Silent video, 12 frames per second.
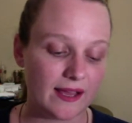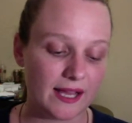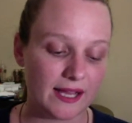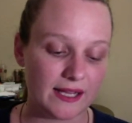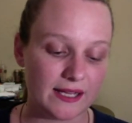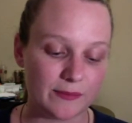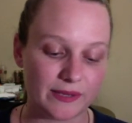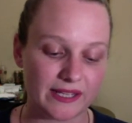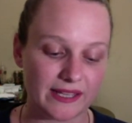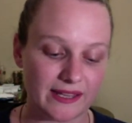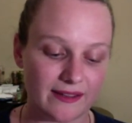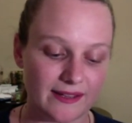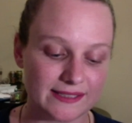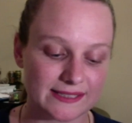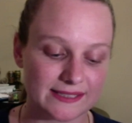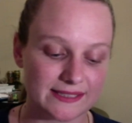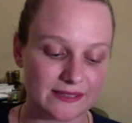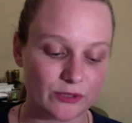But yeah, as I
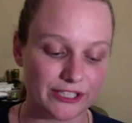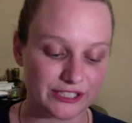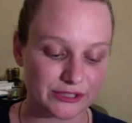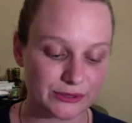said, we just